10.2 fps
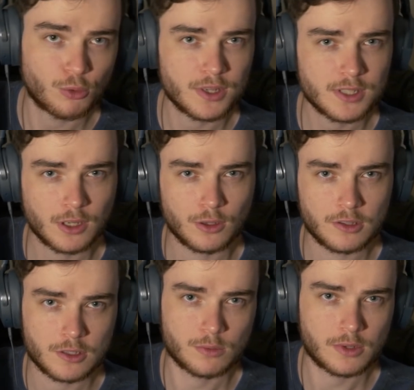The reason I
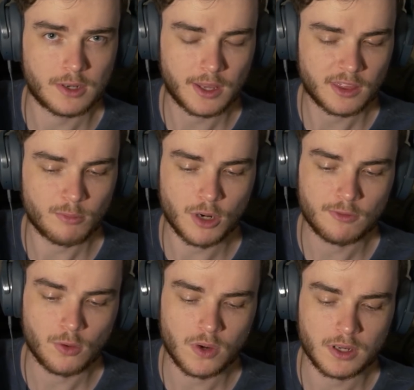got this one and the
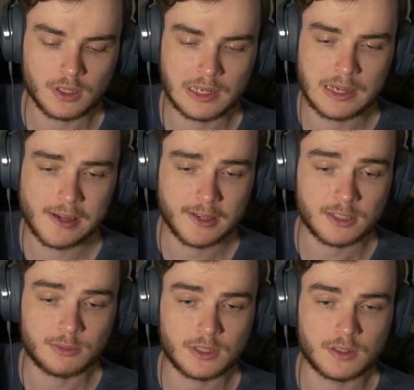Marvel one
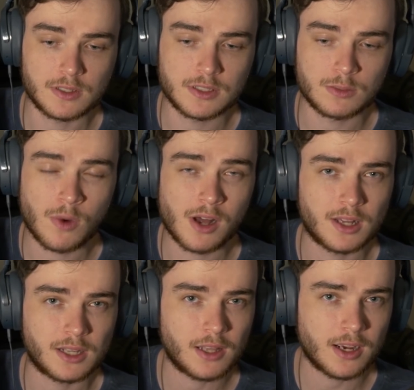is because
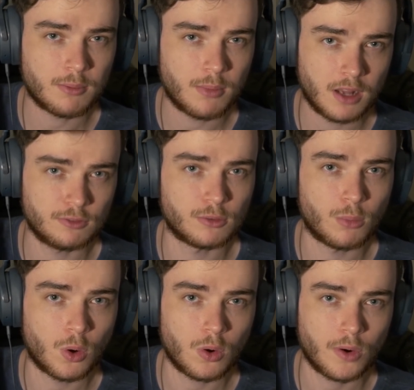while I like
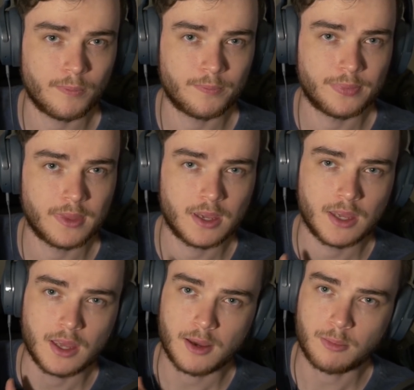Marvel more,
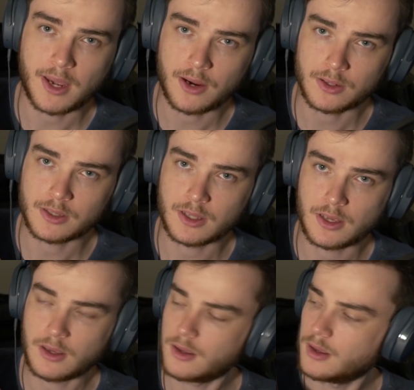
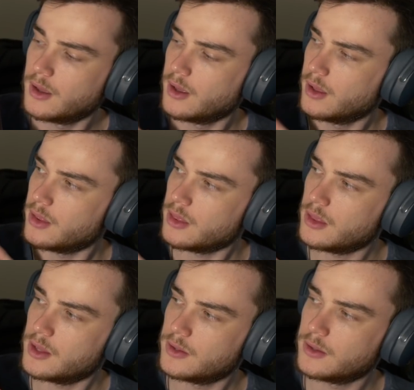apparently
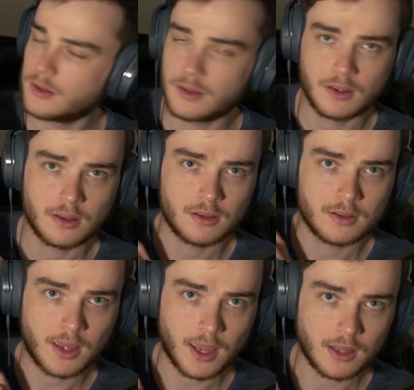this
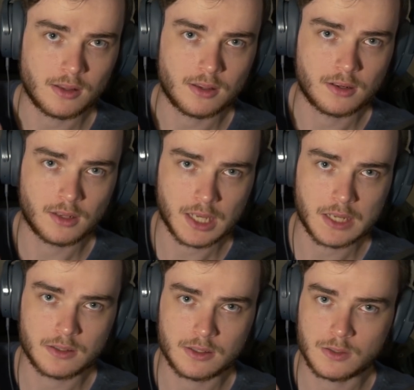Alien
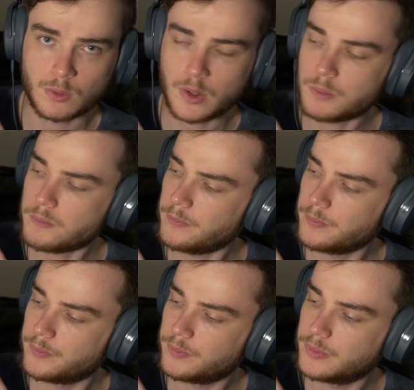Encounters one
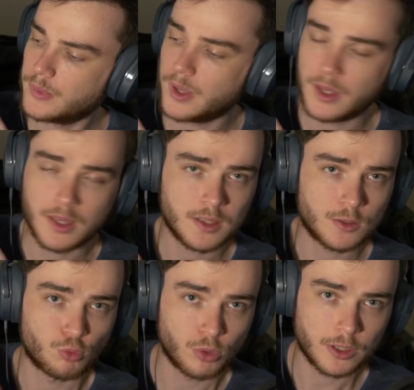
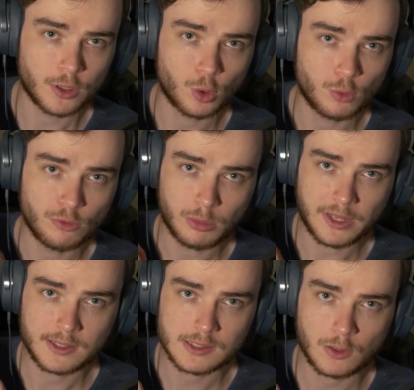is really good for
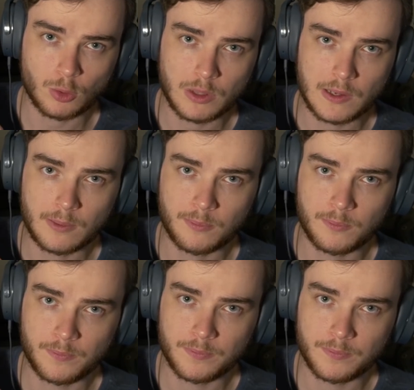playing single player.